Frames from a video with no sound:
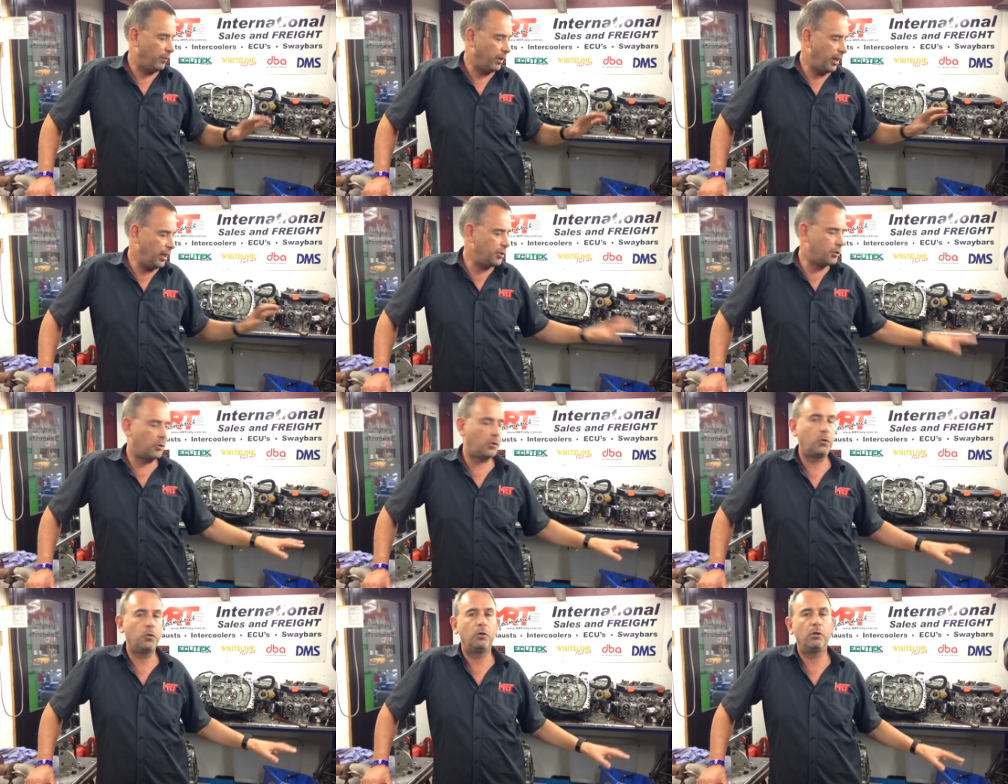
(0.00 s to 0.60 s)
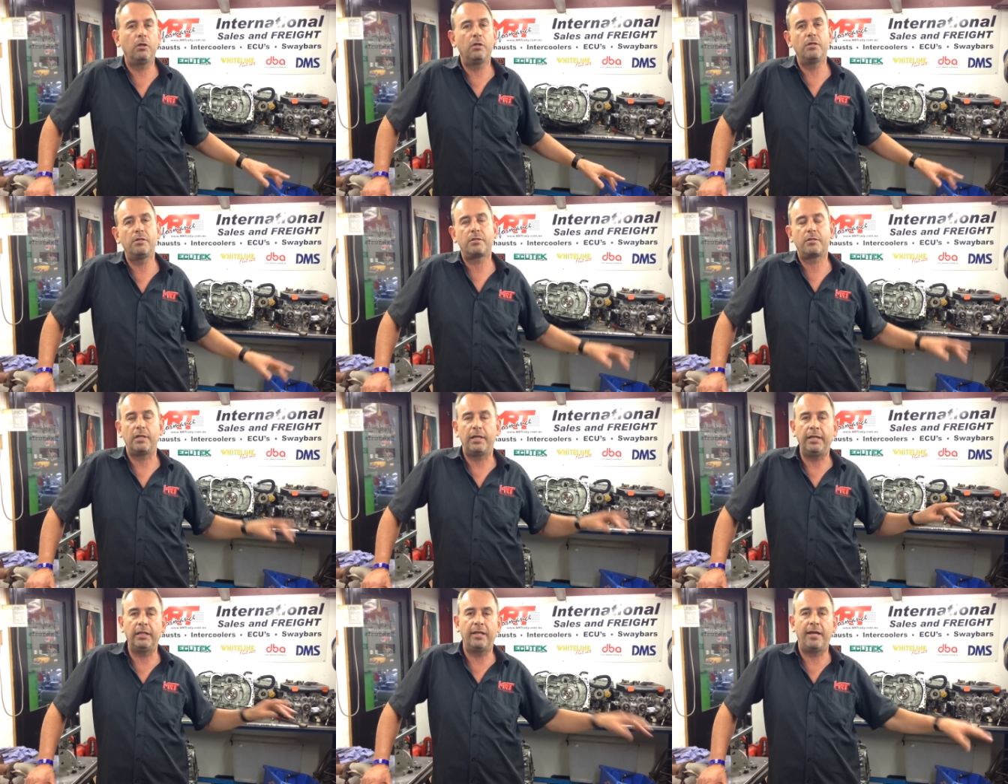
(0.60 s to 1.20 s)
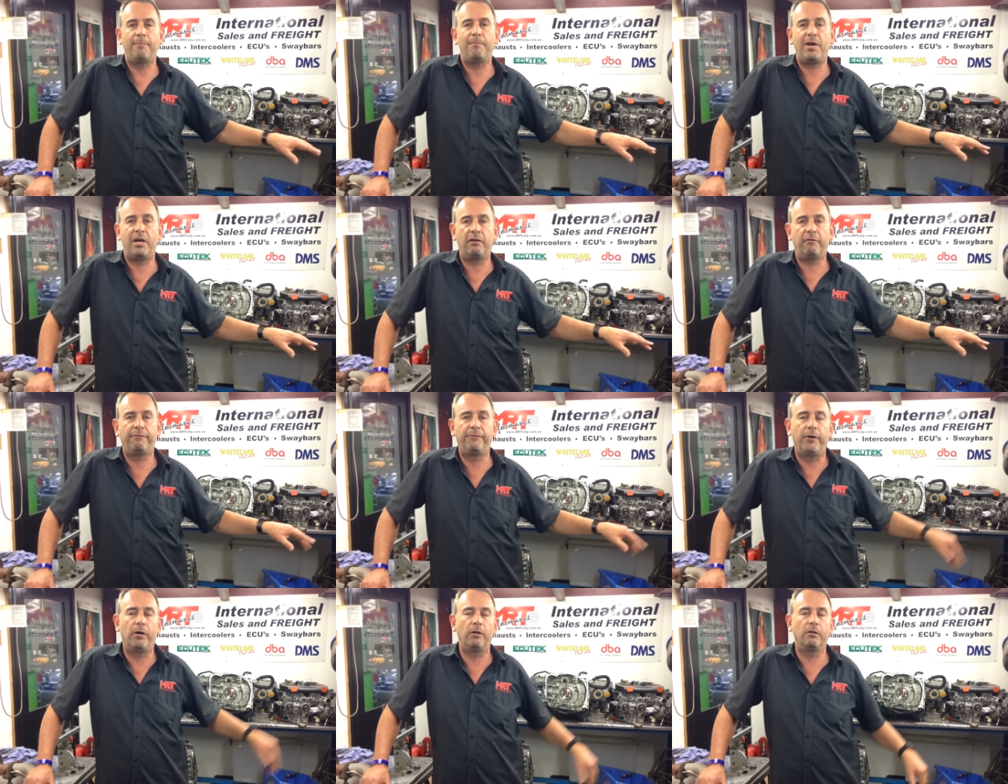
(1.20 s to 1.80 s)
intercoolers, inlet
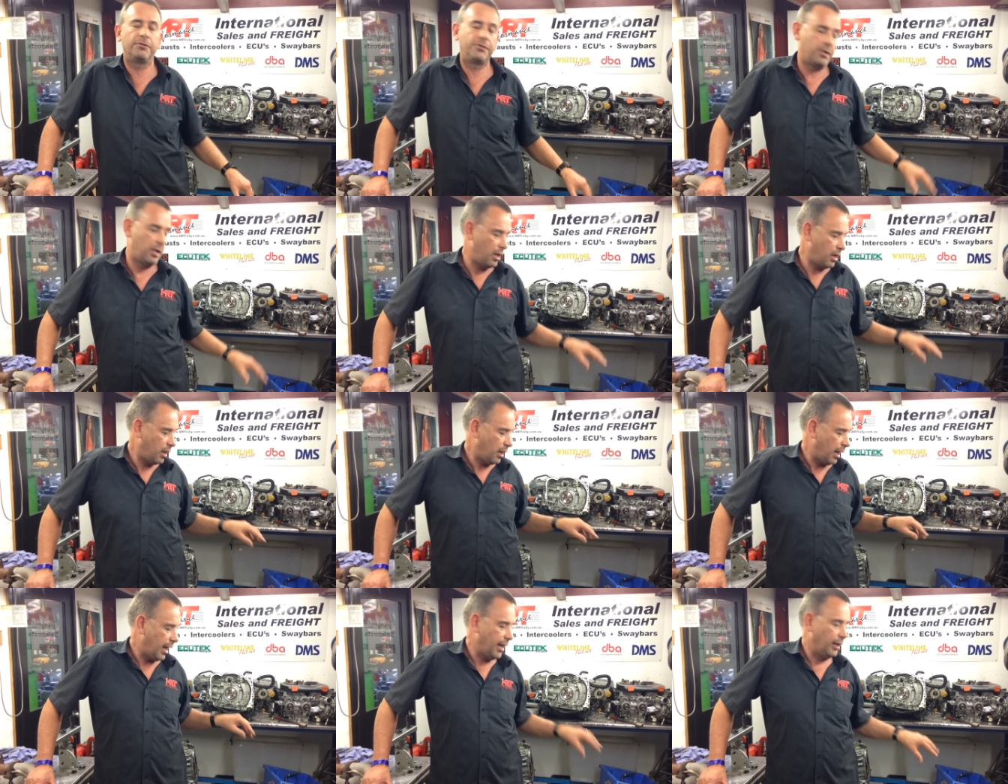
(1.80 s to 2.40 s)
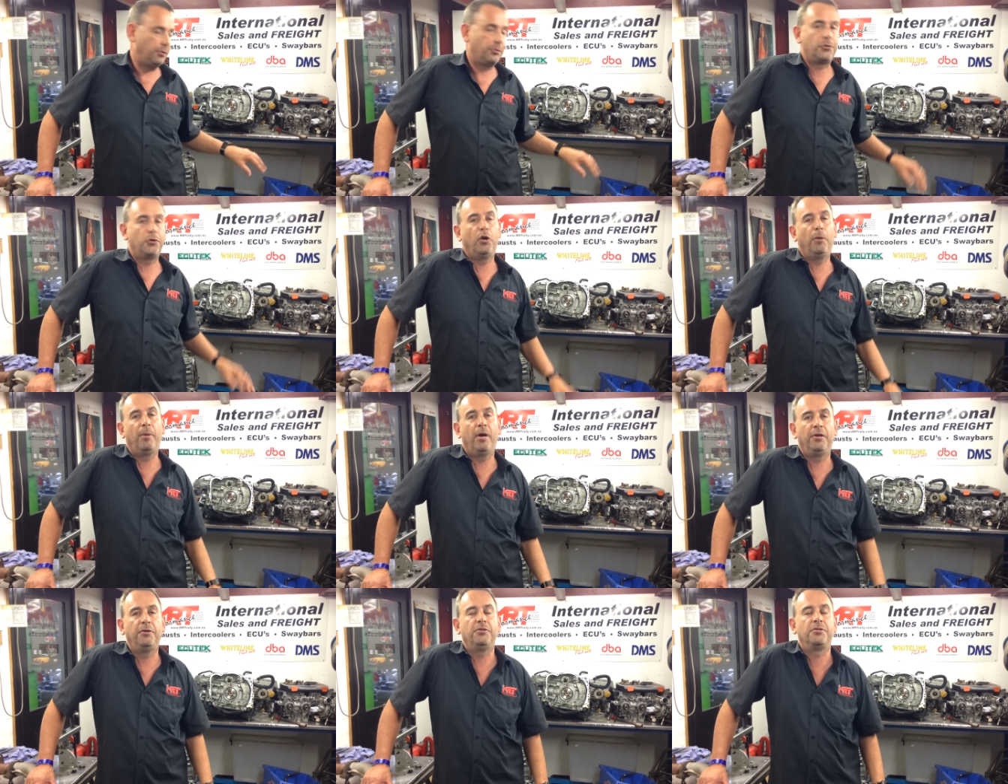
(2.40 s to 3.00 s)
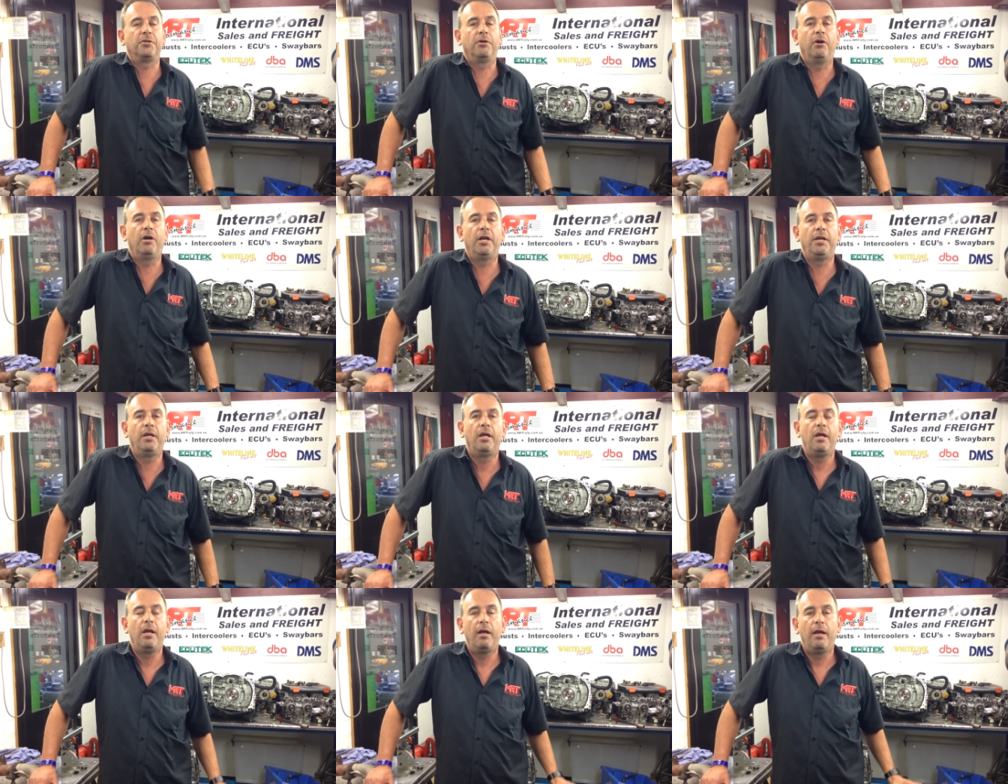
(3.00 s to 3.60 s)
manifolds and turbo
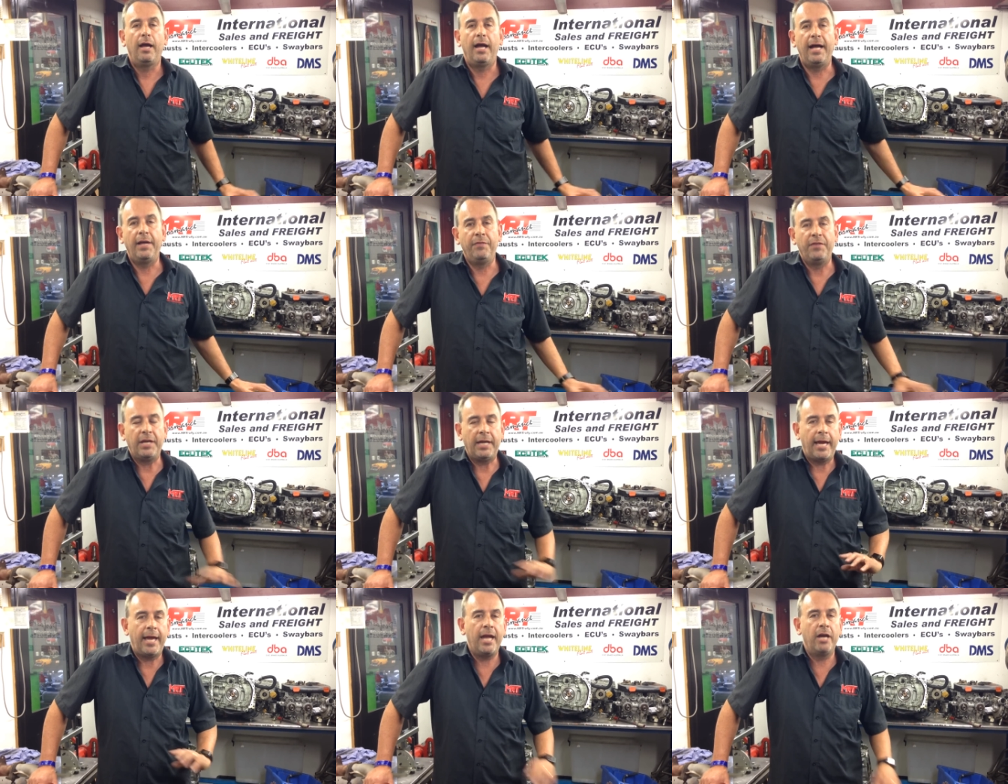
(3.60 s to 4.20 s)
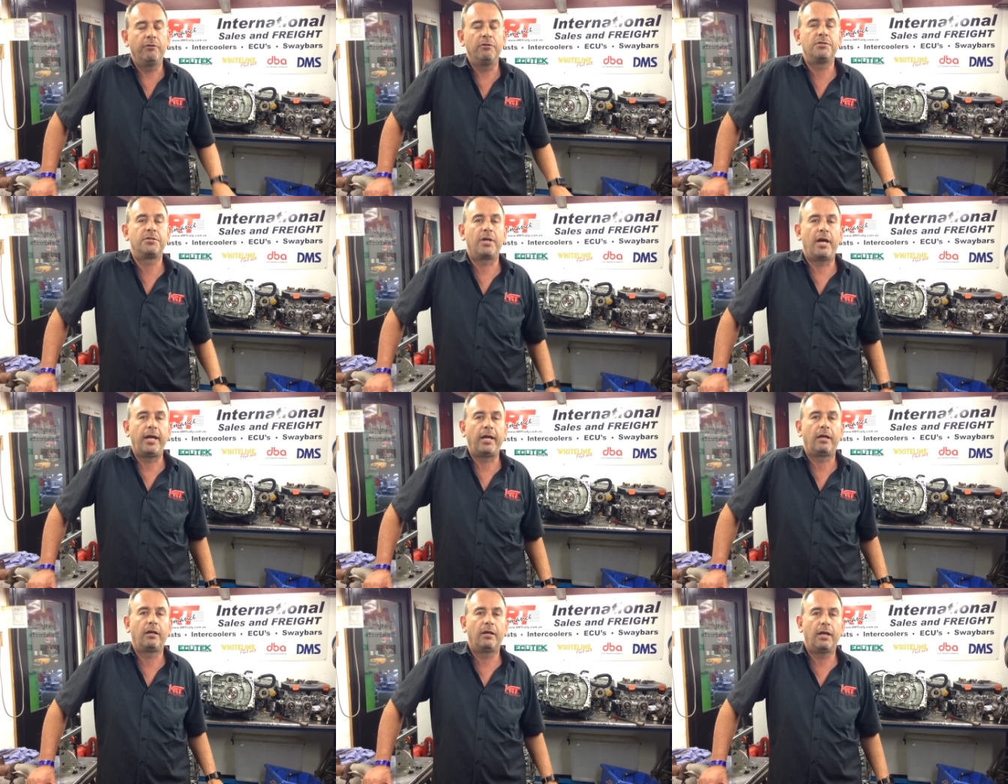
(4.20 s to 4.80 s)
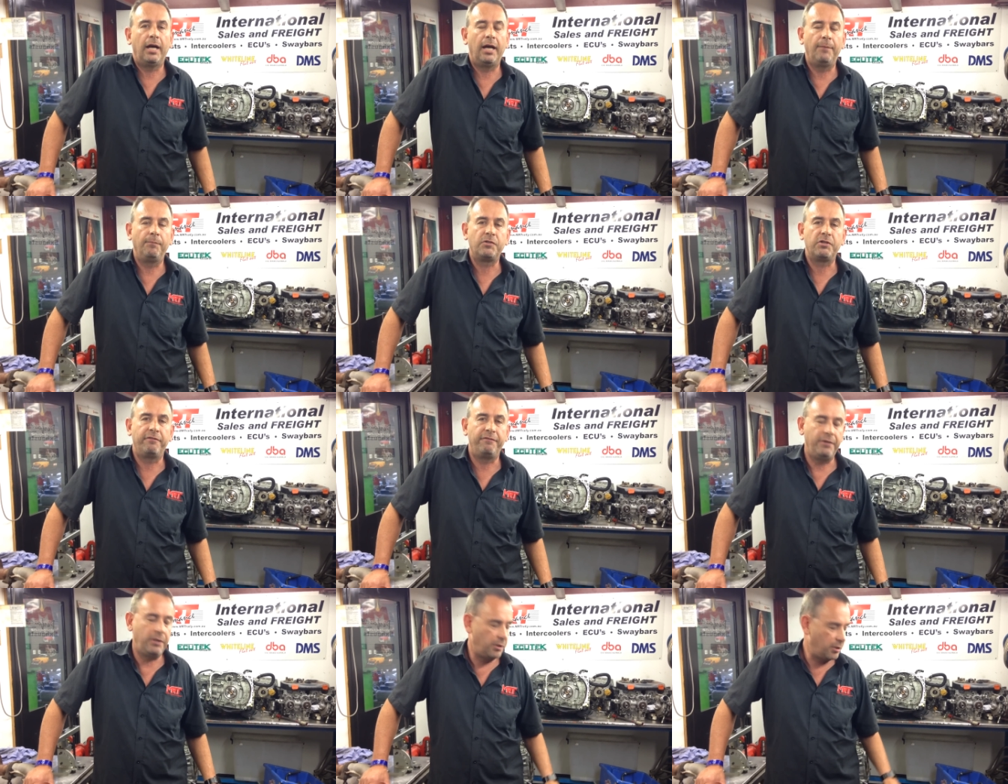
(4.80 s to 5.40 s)
design and the air intake
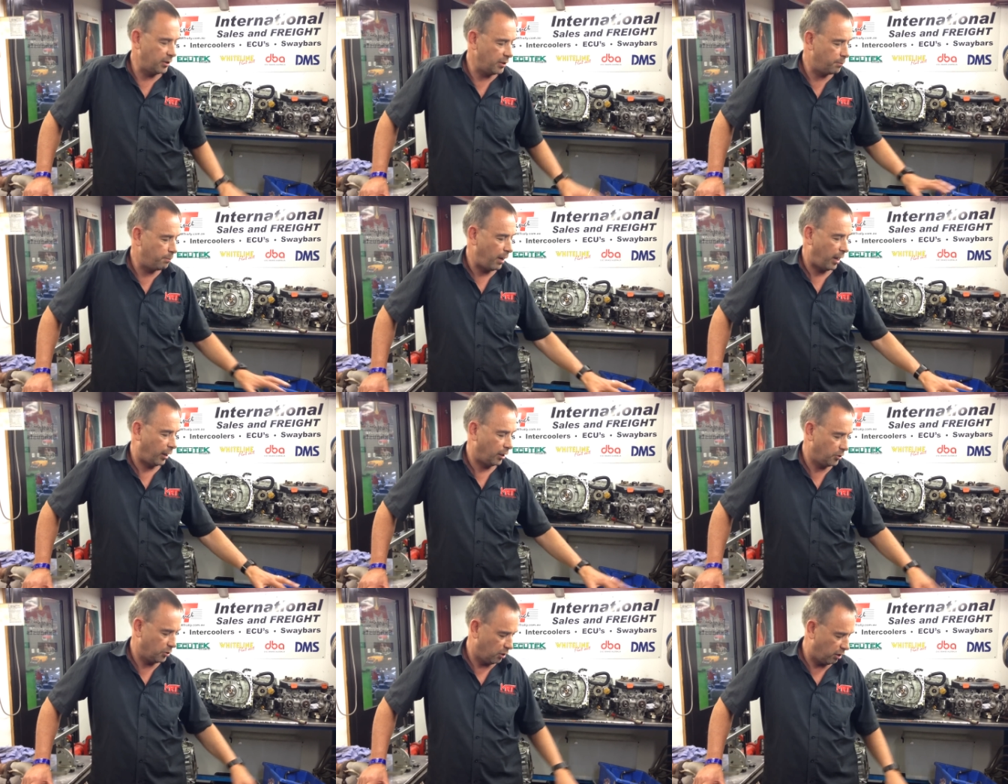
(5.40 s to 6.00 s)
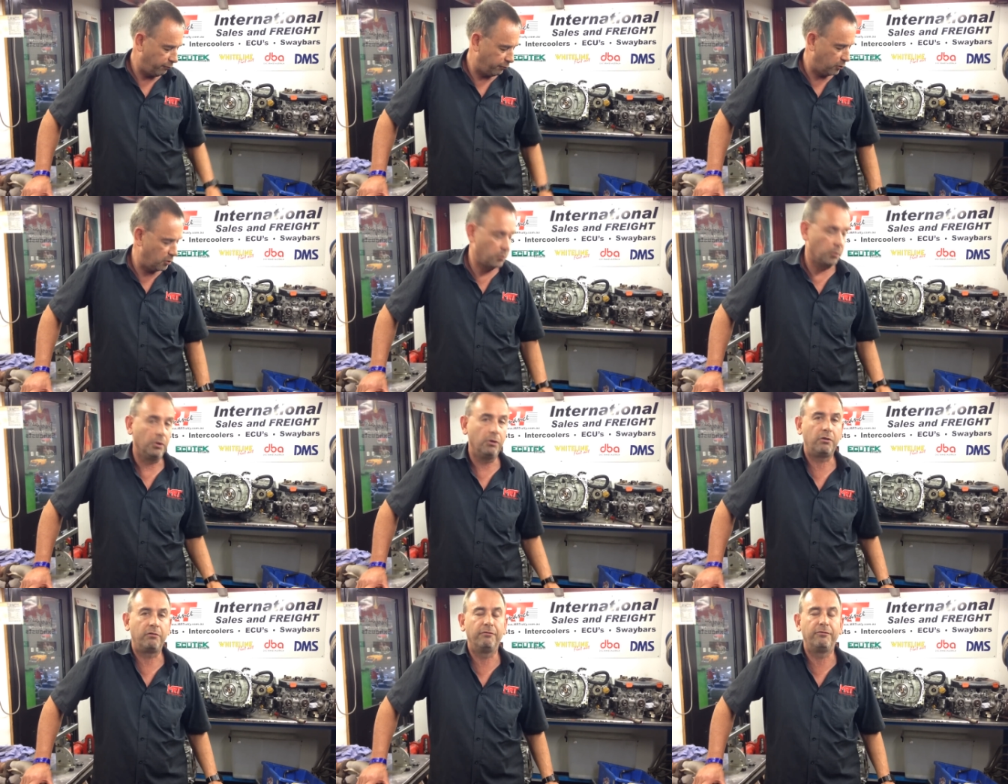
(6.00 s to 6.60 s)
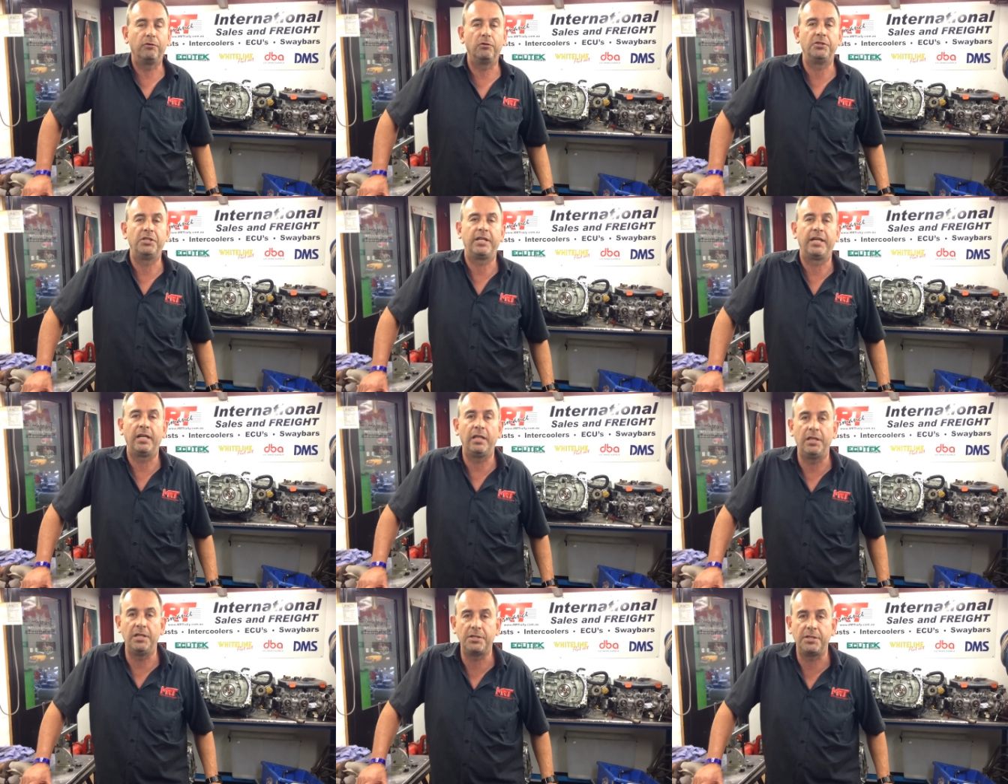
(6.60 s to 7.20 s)
to finish this package off, because we're looking forward to
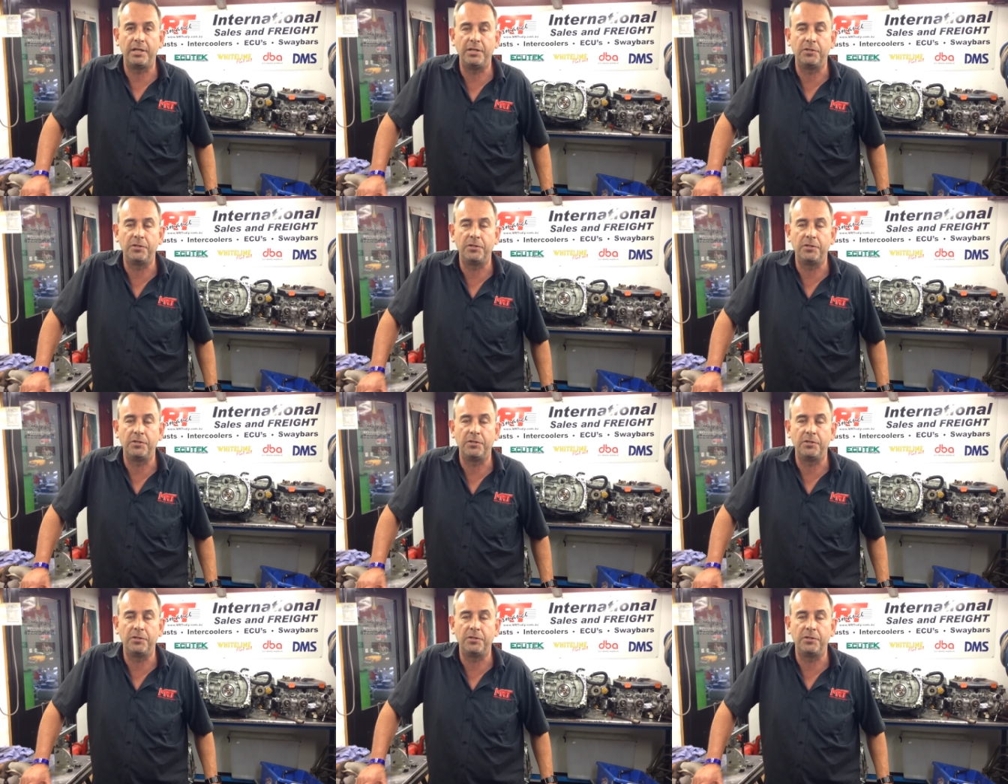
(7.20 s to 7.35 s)
getting this